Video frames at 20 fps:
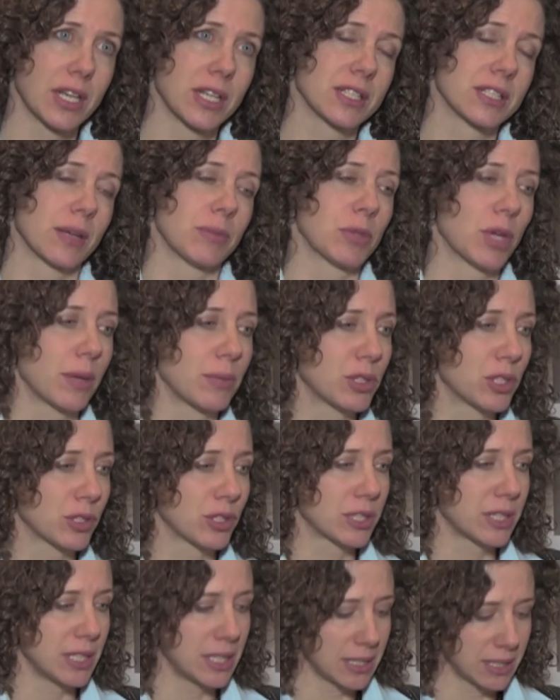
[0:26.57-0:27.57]
Sometimes you'll
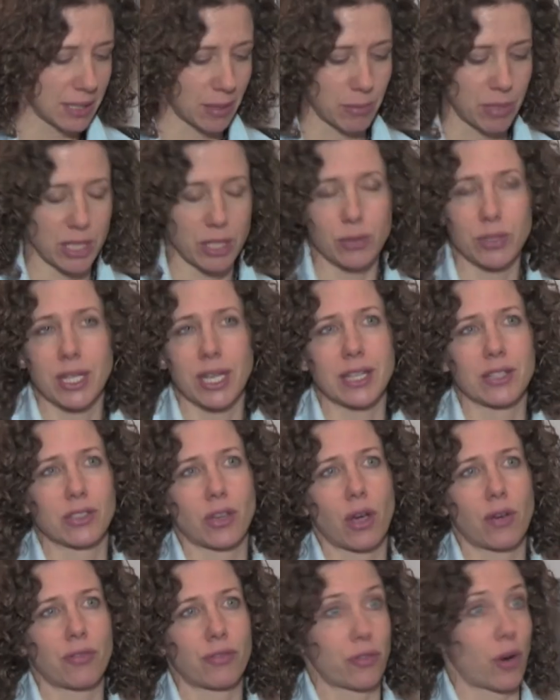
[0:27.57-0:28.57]
see somebody who takes
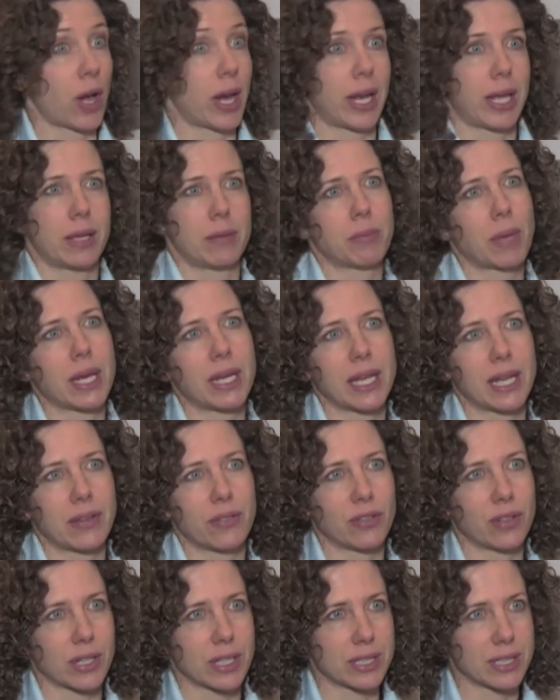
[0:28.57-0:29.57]
off Friday and Monday,
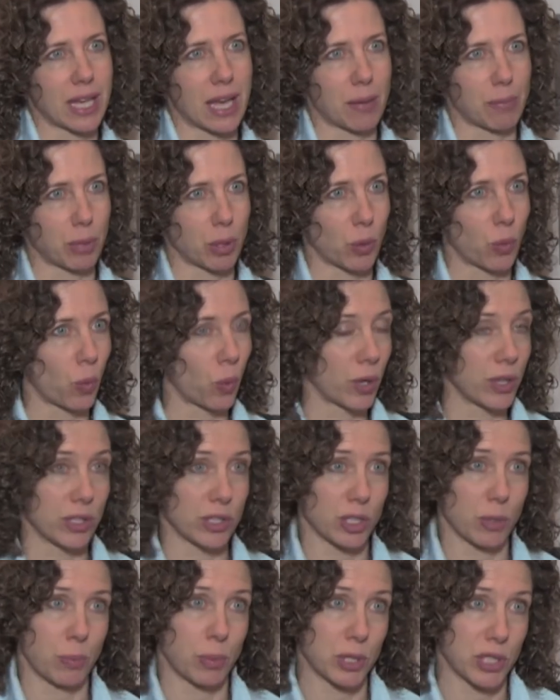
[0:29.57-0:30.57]
for example, or
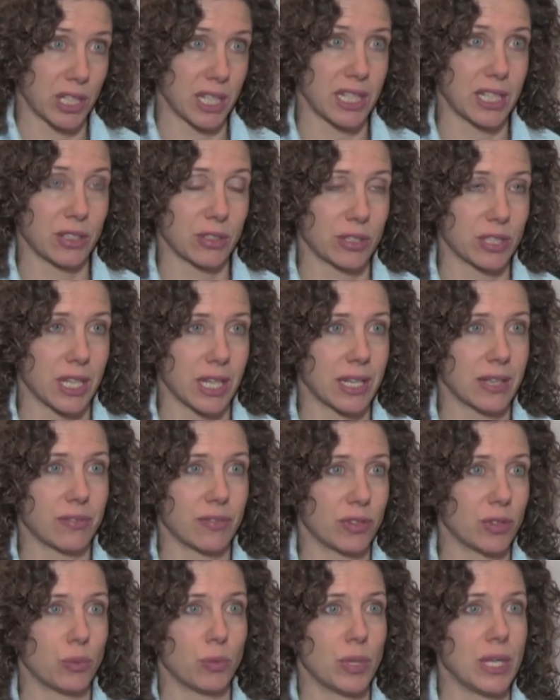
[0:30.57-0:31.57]
there's a particular day
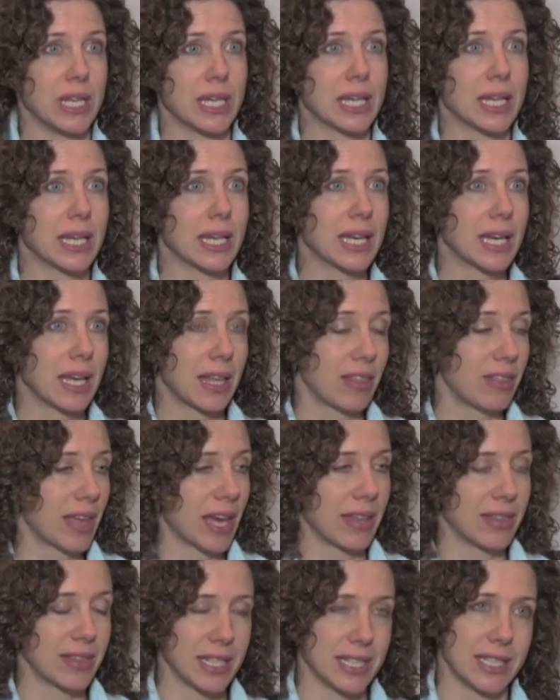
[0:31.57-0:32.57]
of the week
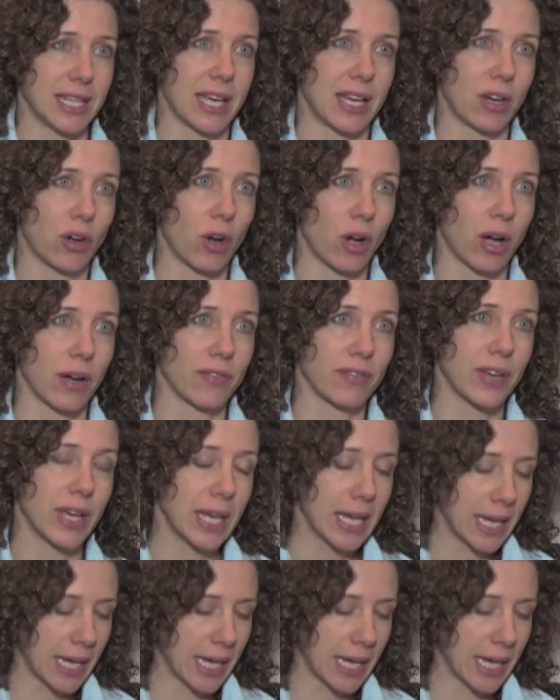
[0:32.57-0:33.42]
that they take off.